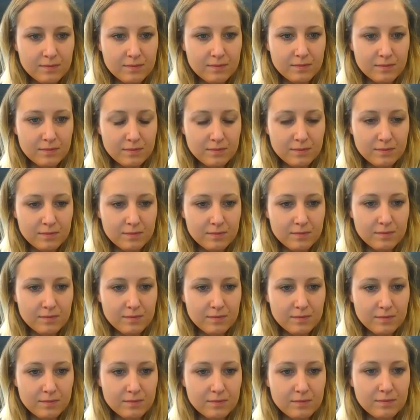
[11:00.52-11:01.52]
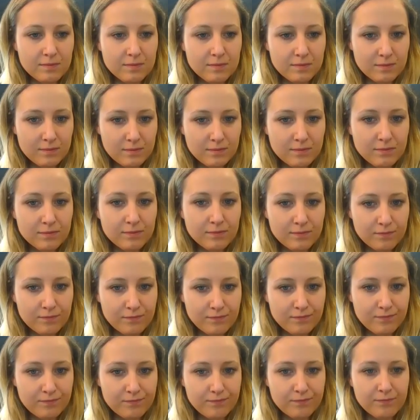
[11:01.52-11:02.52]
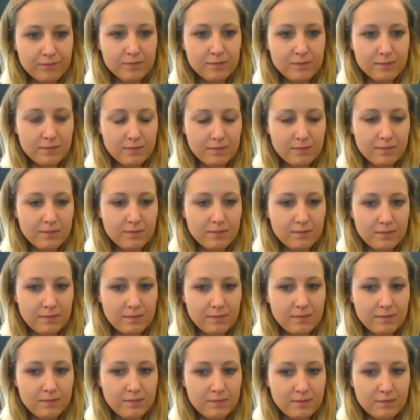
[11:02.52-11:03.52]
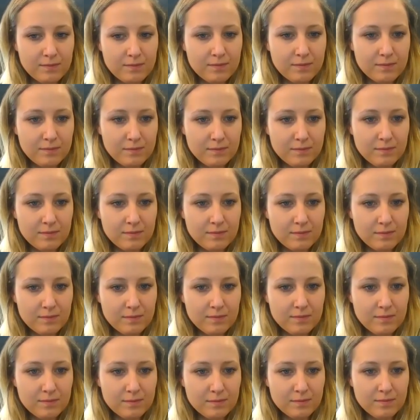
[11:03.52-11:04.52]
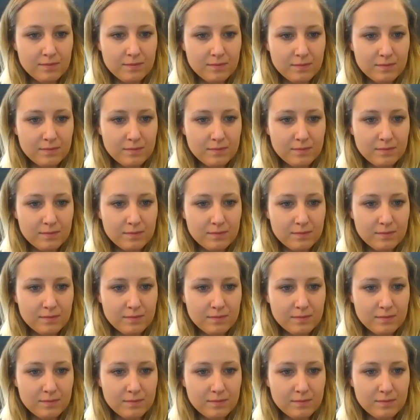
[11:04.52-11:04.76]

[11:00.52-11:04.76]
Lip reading: (not speaking)